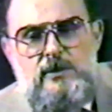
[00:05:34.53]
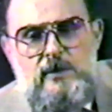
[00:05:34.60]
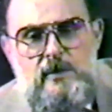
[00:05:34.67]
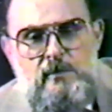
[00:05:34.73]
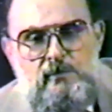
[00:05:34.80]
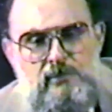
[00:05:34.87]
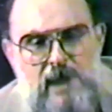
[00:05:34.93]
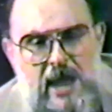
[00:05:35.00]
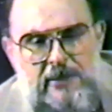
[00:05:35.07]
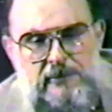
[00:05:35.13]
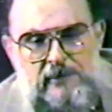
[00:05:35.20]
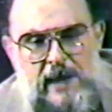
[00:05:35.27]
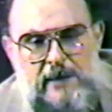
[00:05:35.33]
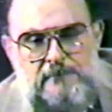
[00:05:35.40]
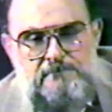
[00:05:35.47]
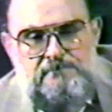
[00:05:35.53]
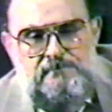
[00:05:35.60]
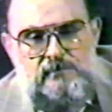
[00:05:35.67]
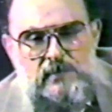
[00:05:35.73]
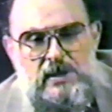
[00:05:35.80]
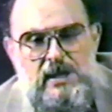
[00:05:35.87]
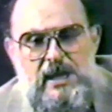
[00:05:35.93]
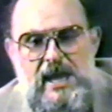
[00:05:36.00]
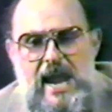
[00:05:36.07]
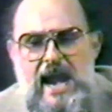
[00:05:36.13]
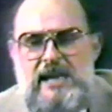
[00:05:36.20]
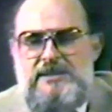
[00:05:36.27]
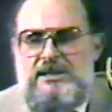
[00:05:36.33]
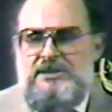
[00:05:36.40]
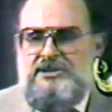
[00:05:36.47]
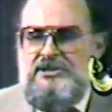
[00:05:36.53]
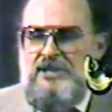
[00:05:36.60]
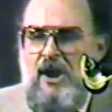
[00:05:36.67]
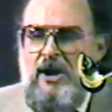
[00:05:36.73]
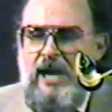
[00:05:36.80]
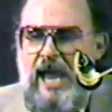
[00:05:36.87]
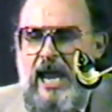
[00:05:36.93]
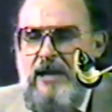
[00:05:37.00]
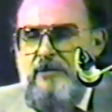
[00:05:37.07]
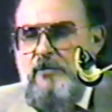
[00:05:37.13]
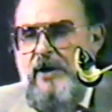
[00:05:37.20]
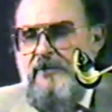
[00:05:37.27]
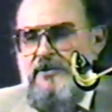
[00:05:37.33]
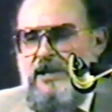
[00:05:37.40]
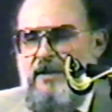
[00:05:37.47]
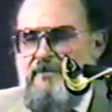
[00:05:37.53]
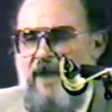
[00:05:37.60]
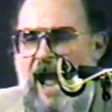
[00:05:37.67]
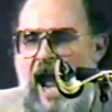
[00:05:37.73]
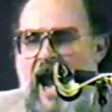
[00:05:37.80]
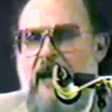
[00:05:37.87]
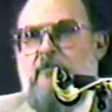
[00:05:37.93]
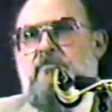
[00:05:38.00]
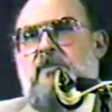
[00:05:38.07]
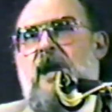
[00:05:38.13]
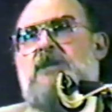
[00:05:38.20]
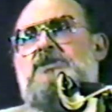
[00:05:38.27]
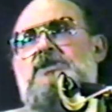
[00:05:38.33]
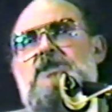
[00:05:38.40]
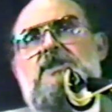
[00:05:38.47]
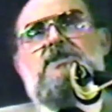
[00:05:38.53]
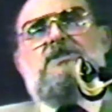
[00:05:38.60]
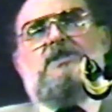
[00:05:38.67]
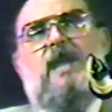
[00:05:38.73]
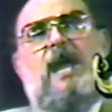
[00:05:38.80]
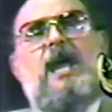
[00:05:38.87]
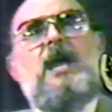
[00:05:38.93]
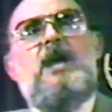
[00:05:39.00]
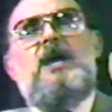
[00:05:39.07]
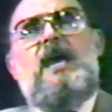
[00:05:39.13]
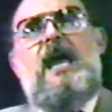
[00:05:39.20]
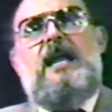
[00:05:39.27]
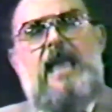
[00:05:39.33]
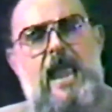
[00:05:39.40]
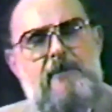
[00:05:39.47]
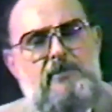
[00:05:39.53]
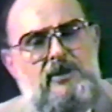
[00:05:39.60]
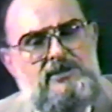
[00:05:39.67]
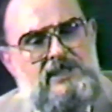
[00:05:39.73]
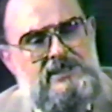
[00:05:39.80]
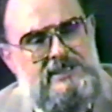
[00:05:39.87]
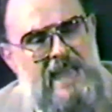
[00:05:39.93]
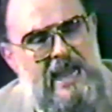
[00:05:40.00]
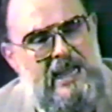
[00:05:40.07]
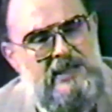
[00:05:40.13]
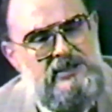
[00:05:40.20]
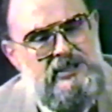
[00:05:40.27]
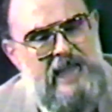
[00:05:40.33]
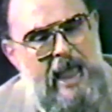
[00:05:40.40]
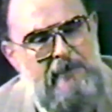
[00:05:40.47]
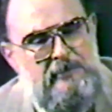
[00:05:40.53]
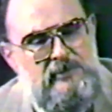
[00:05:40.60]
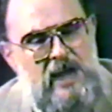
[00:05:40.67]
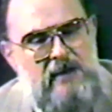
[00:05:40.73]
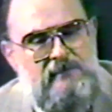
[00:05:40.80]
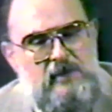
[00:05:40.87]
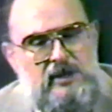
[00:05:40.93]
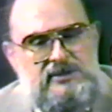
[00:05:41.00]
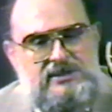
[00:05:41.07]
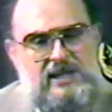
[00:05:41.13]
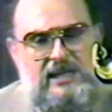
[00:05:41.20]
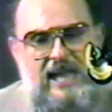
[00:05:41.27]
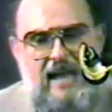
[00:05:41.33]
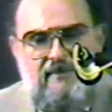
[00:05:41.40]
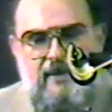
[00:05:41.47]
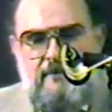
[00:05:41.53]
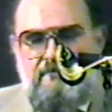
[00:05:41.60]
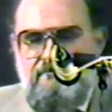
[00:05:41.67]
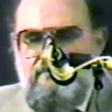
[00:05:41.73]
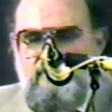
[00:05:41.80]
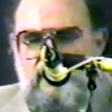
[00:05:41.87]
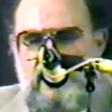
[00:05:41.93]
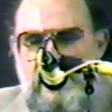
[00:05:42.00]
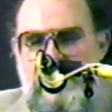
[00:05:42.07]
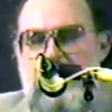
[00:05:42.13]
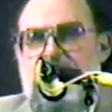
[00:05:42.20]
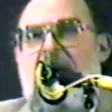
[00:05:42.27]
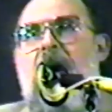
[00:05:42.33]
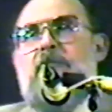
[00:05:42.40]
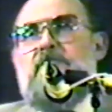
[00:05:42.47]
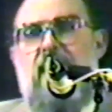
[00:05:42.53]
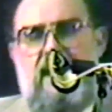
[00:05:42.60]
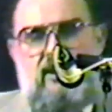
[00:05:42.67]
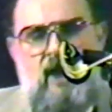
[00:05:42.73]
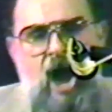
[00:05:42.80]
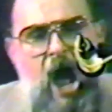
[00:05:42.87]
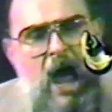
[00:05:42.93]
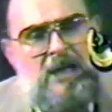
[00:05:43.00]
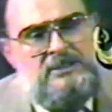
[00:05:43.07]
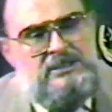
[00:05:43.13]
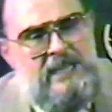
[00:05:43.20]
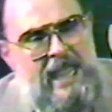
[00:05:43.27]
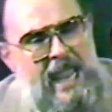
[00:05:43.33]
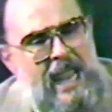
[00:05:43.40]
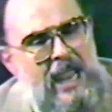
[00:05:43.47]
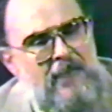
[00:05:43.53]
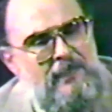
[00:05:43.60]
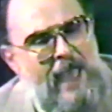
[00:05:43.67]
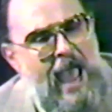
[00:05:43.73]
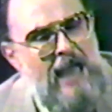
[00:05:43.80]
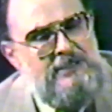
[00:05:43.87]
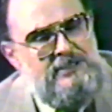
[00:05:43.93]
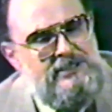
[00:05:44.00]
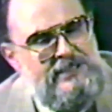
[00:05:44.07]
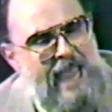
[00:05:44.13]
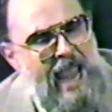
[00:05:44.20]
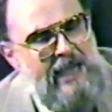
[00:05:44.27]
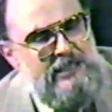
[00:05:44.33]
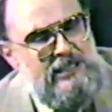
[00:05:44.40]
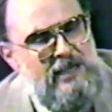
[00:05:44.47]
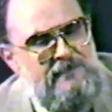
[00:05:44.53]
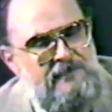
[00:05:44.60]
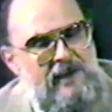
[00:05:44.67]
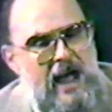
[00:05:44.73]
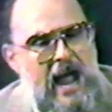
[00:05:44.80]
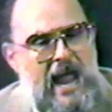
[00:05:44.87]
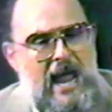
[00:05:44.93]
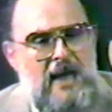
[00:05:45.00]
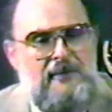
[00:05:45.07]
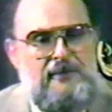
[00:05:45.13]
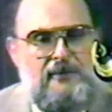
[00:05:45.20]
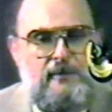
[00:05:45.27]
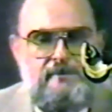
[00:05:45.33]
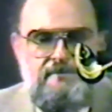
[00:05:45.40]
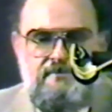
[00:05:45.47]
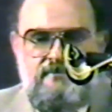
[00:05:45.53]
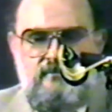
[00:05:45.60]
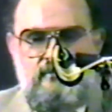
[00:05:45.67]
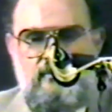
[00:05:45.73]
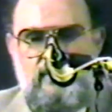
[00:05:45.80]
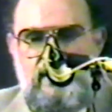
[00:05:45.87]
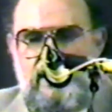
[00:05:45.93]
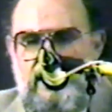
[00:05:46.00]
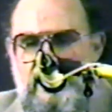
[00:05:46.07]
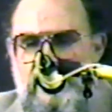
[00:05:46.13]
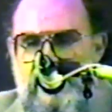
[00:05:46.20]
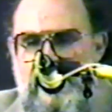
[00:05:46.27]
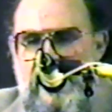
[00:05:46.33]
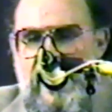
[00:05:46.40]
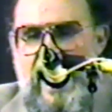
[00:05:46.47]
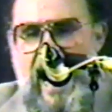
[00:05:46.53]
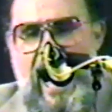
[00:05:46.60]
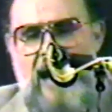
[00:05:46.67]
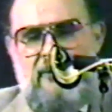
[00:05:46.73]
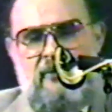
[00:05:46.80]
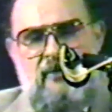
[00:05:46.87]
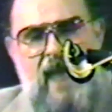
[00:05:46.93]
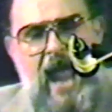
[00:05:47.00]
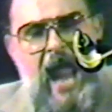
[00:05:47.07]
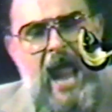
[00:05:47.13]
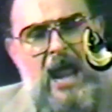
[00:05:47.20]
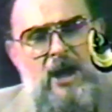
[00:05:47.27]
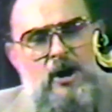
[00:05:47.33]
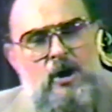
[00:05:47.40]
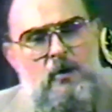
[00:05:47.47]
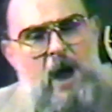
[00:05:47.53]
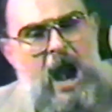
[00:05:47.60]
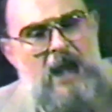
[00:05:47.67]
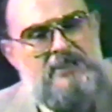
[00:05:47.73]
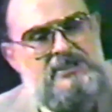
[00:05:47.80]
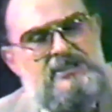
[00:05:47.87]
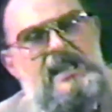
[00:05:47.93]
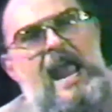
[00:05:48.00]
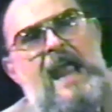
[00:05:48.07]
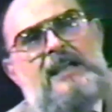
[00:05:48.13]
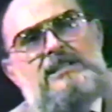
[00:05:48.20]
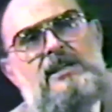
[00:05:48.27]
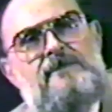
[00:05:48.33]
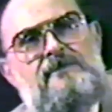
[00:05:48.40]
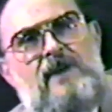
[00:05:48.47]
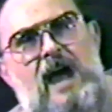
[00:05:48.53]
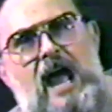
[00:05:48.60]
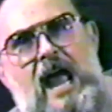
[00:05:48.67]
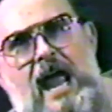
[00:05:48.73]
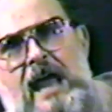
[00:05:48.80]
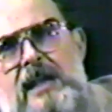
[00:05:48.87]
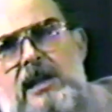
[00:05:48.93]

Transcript: brethren. It is asserted with divine pungency in Hebrews, the second chapter, and verse 11 that because he that sanctifieth and they who are sanctified